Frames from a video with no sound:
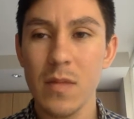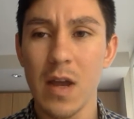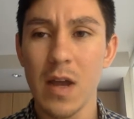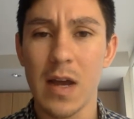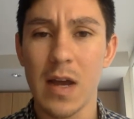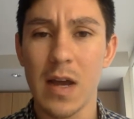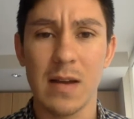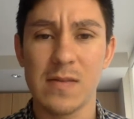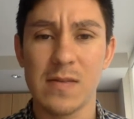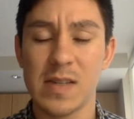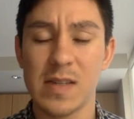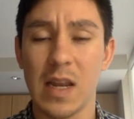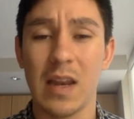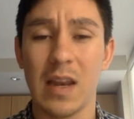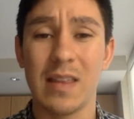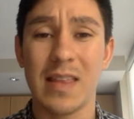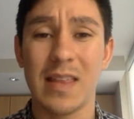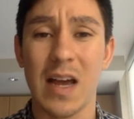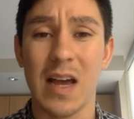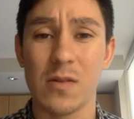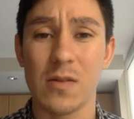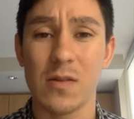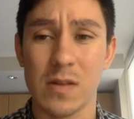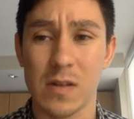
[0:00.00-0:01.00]
Uh, I've studied
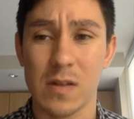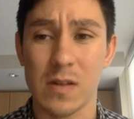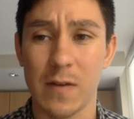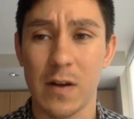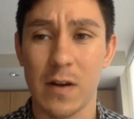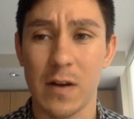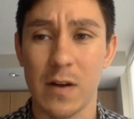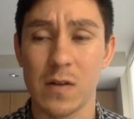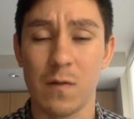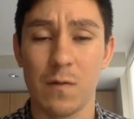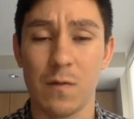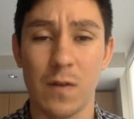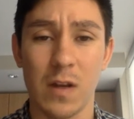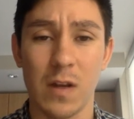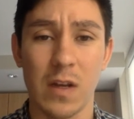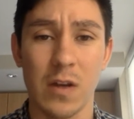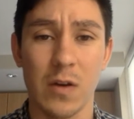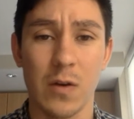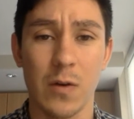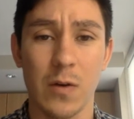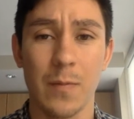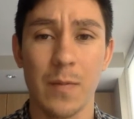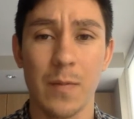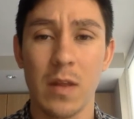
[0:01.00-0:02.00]
thousands of hours of
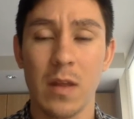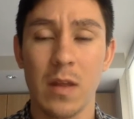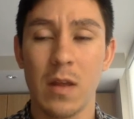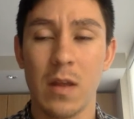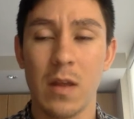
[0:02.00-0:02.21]
video.